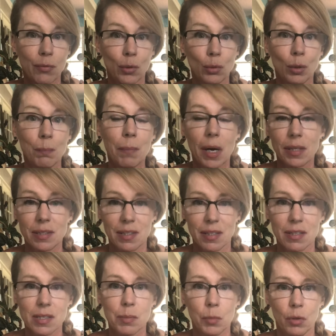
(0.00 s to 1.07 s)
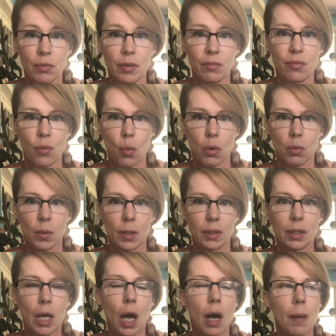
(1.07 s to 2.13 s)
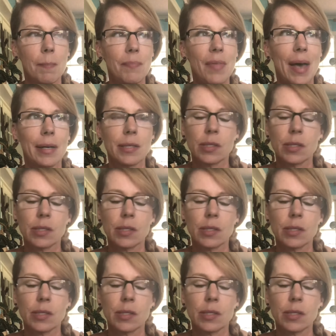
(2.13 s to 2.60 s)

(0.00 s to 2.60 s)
full abundance moving forward. That